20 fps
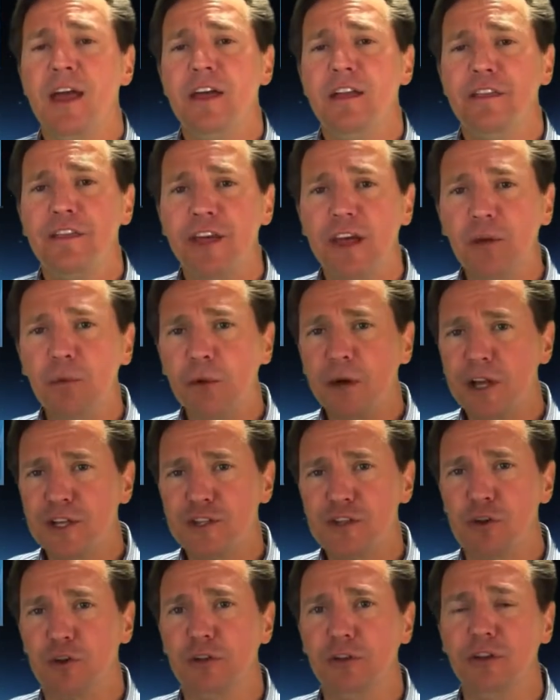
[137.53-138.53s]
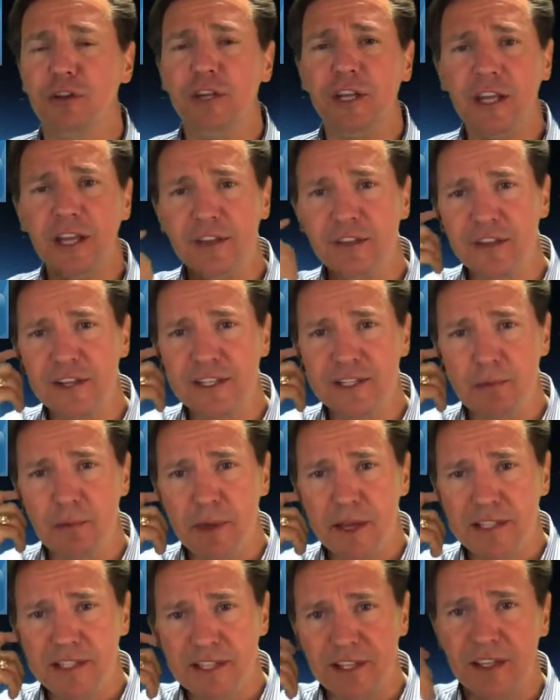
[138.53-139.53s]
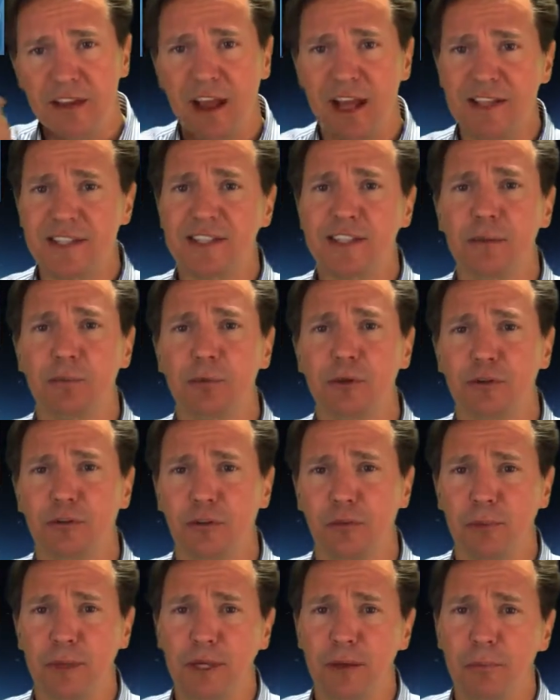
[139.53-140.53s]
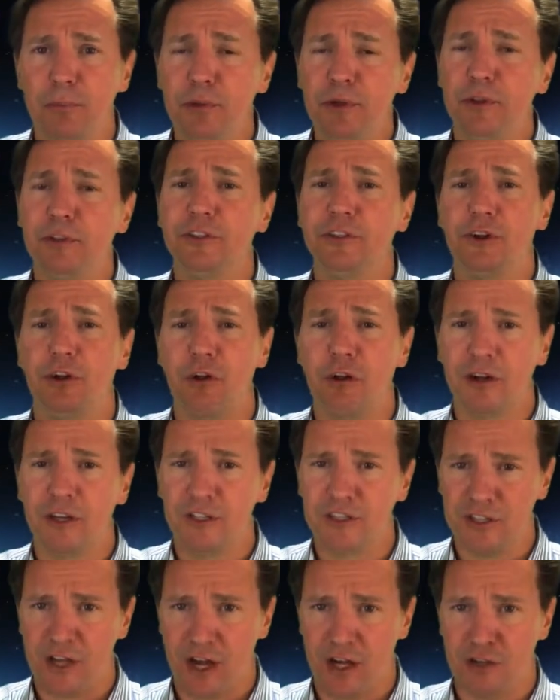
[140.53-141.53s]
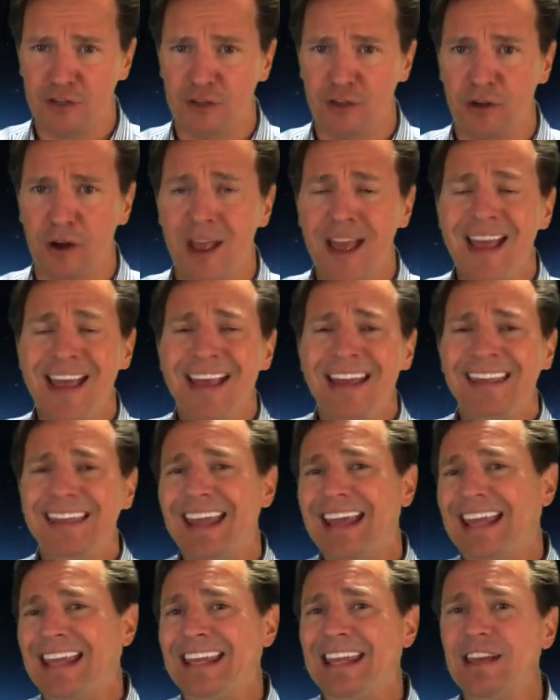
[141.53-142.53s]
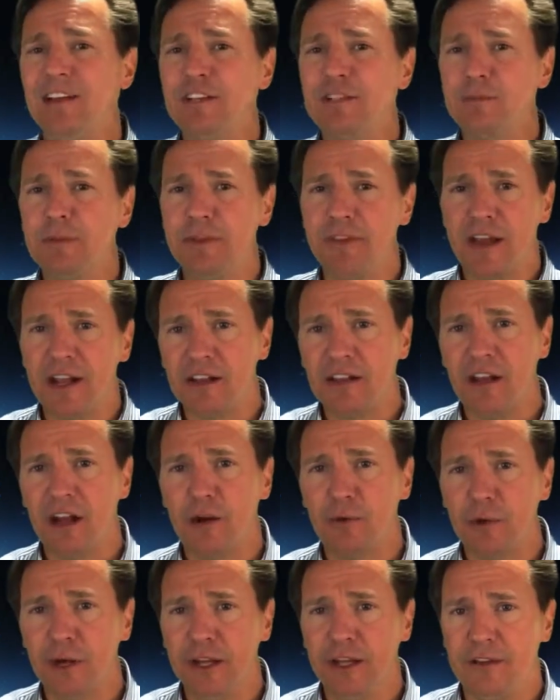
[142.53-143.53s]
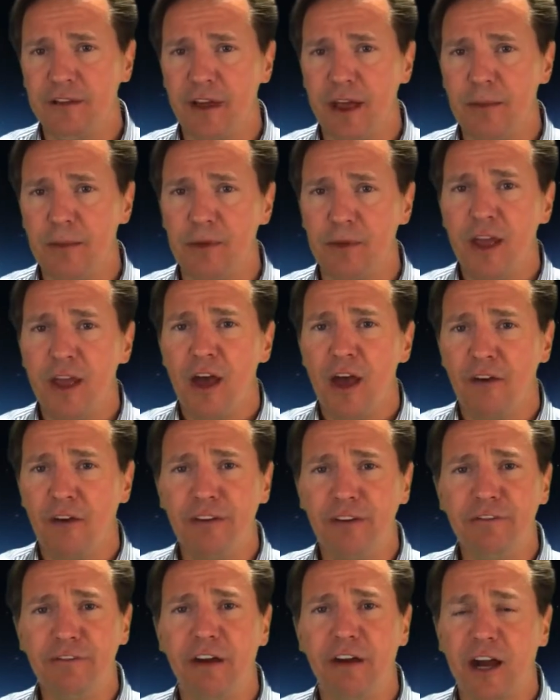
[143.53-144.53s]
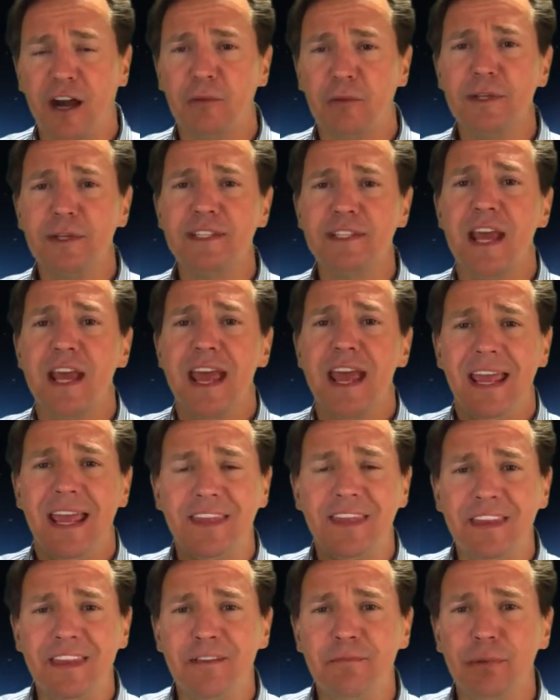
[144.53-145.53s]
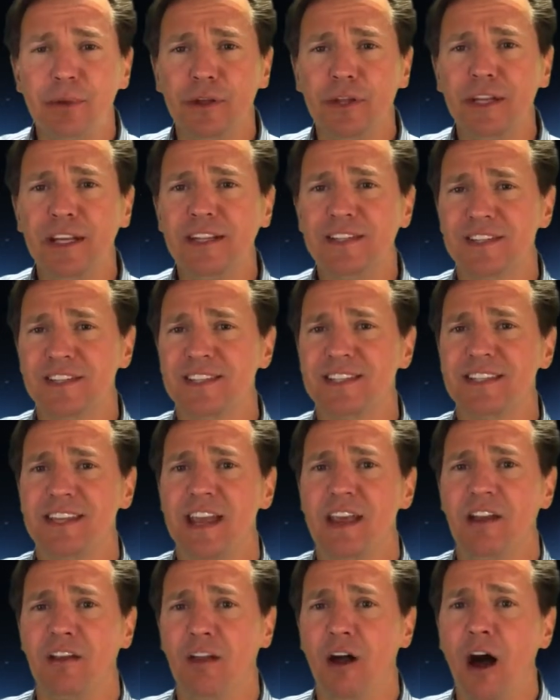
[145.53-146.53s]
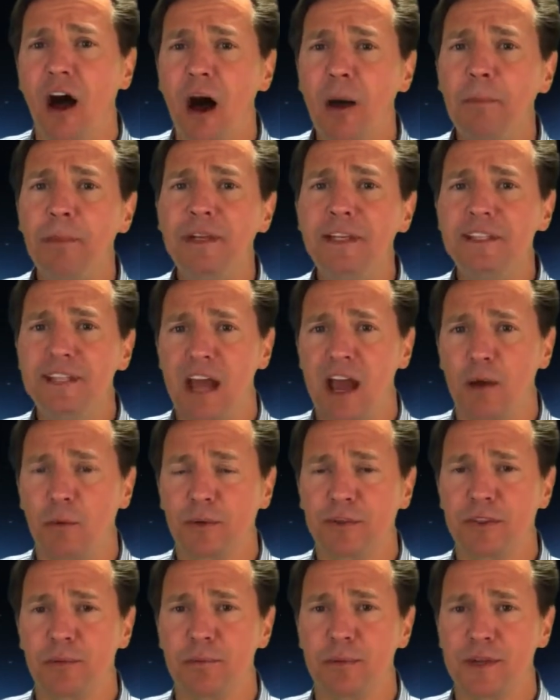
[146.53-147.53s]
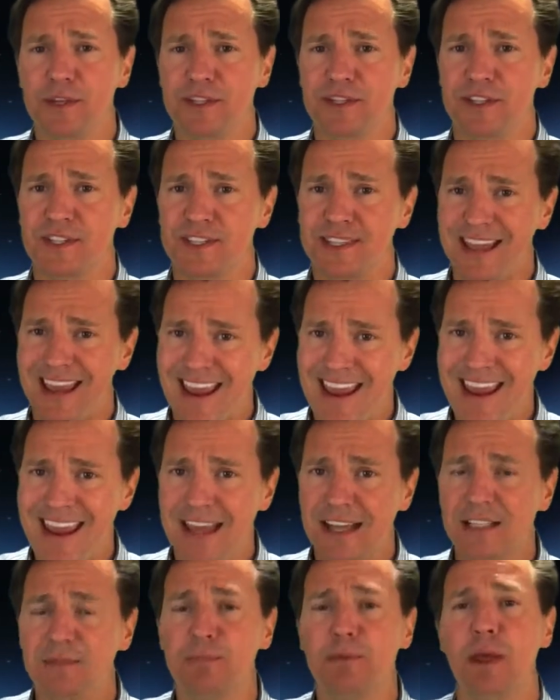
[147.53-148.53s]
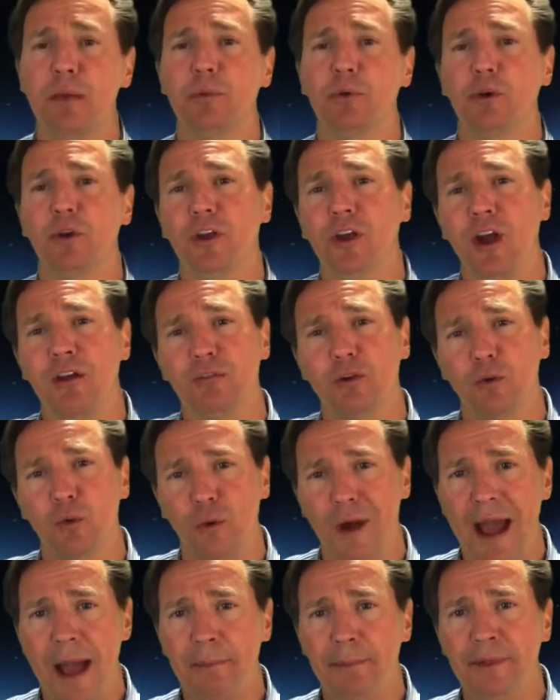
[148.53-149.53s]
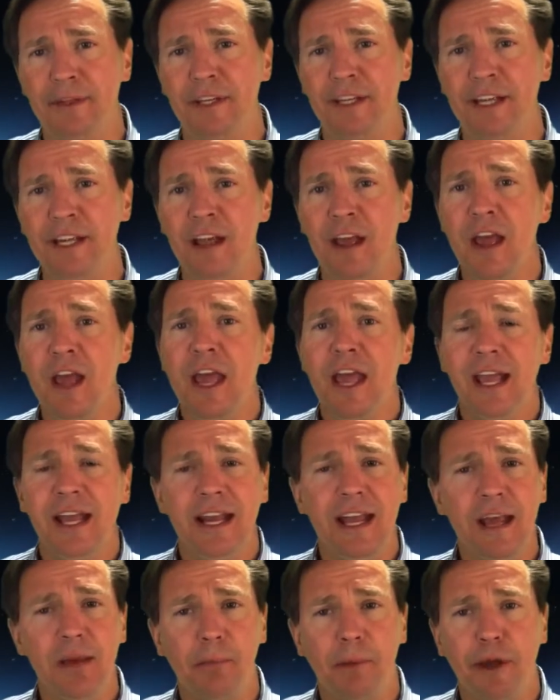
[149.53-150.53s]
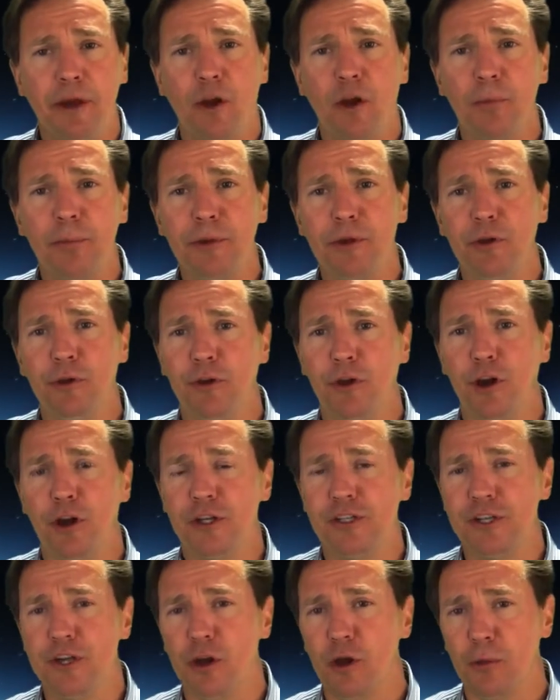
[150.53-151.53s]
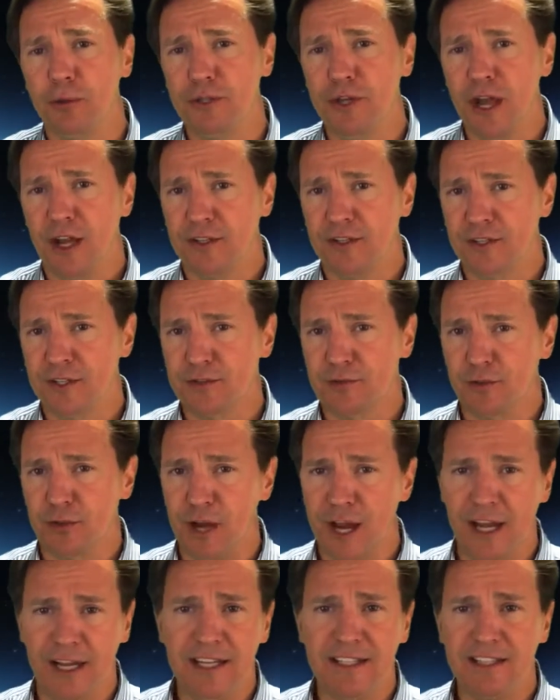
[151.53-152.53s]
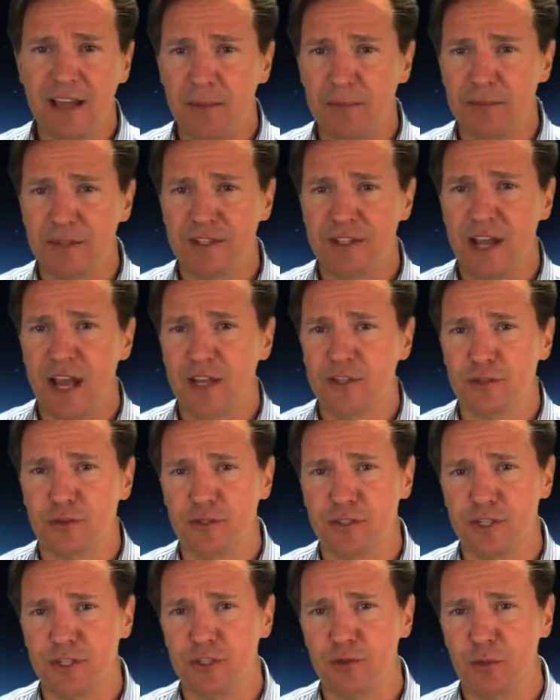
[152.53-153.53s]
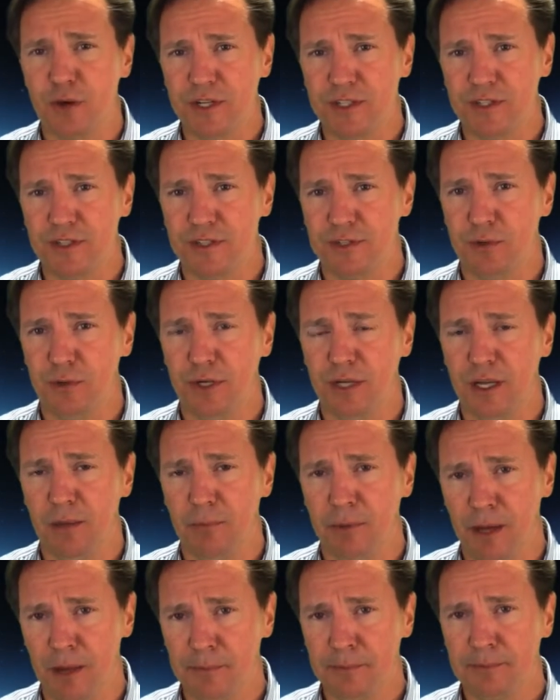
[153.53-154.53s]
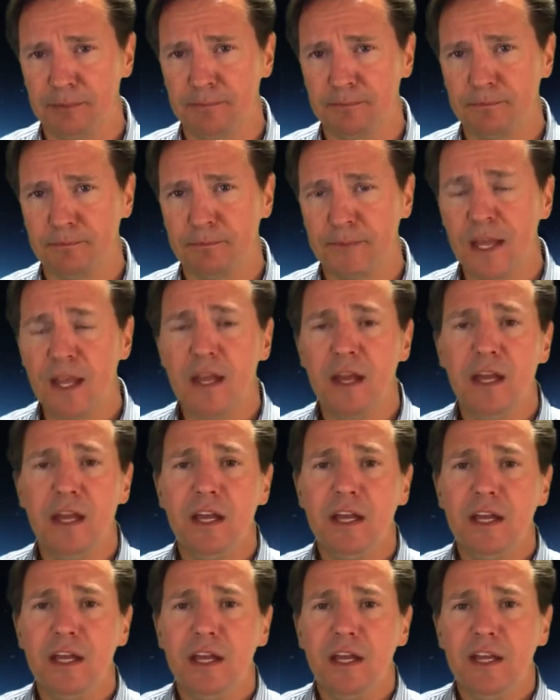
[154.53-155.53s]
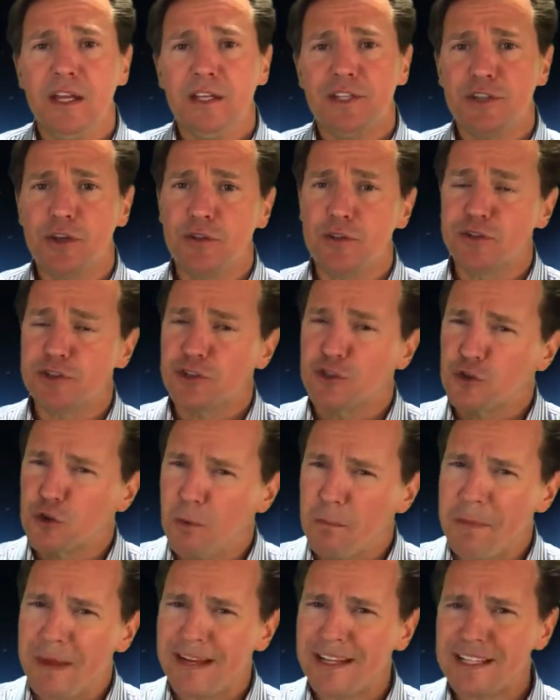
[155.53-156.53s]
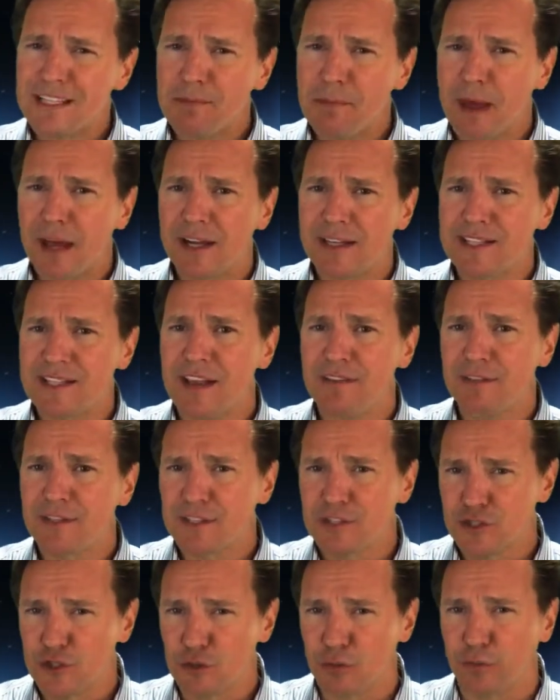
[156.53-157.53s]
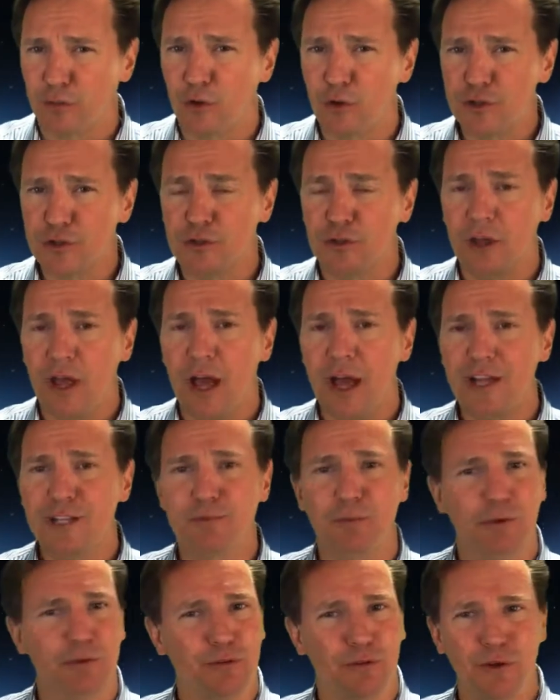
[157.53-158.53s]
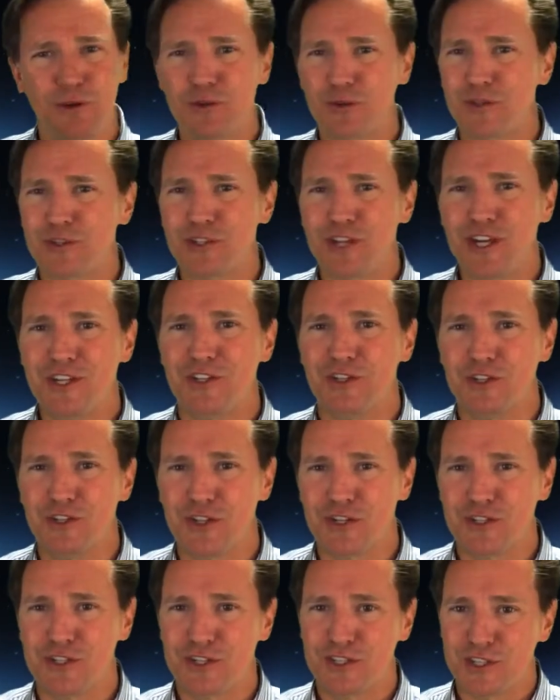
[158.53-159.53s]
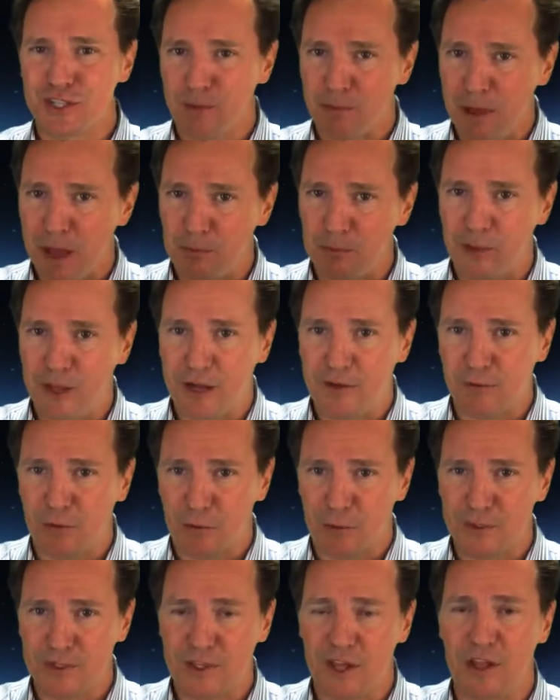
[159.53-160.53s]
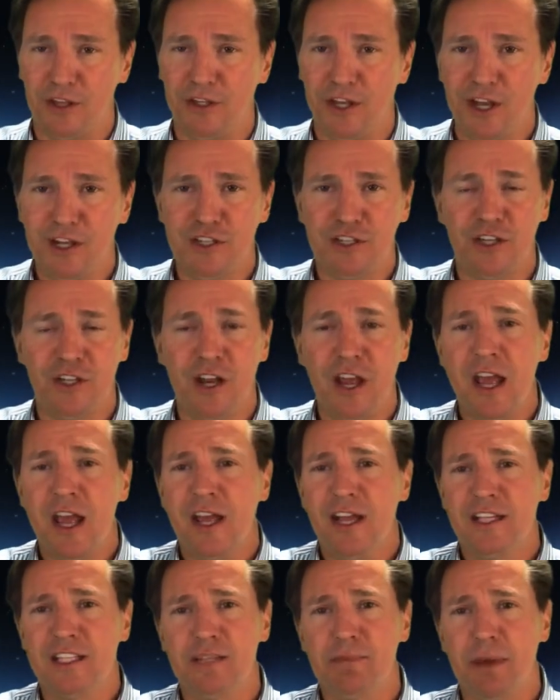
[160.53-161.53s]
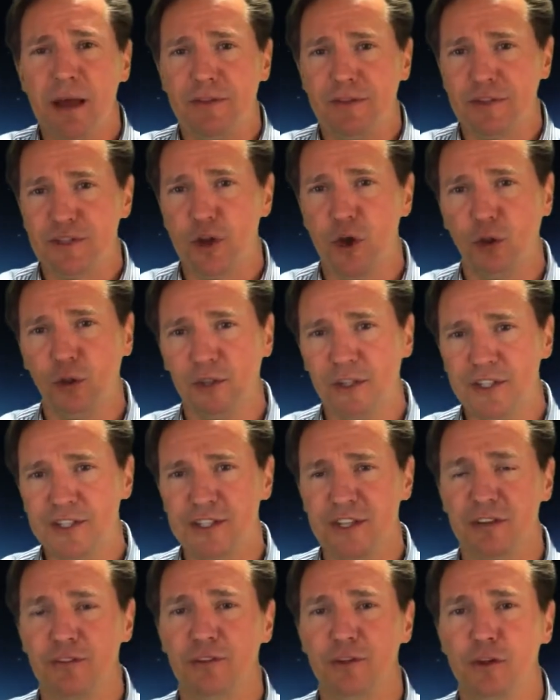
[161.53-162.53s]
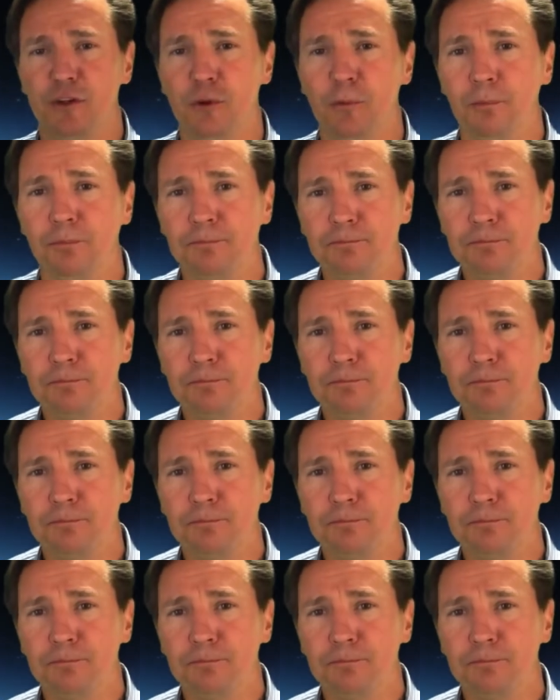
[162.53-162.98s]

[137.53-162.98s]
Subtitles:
Then when I start looking at these, it makes it a lot simpler for me to build an architecture that gives me that cloud-ready type of environment and the ability to scale up and down with the business and to be able to recover rapidly and hit my RPO and RTO objectives for any type of disaster situation that's going to come up. So there's a tremendous amount of savings as you're virtualized, but virtualization just isn't about platform consolidation. It's about this holistic view.